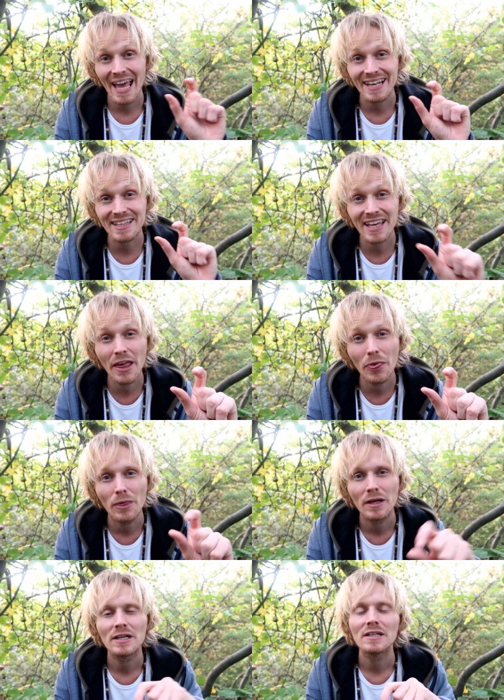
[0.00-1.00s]
and ked
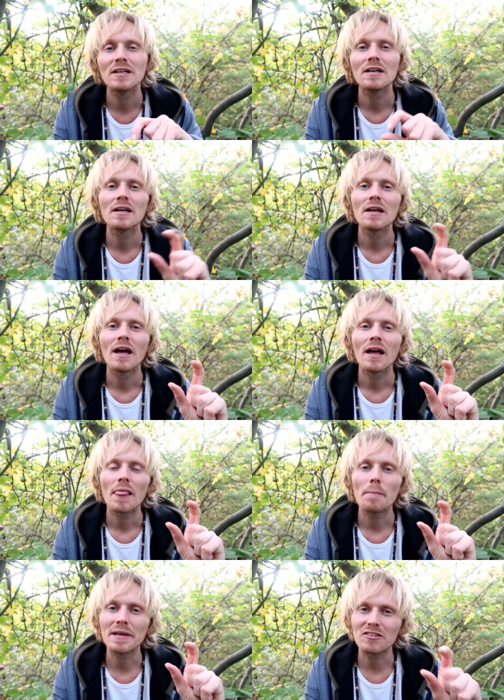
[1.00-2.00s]

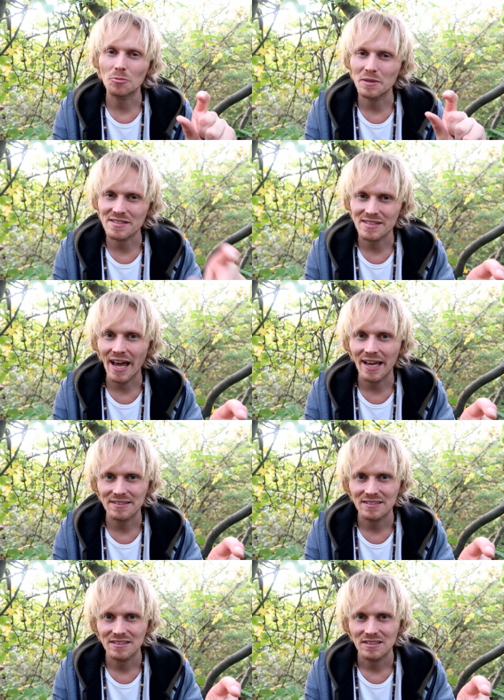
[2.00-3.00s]
means to be sad.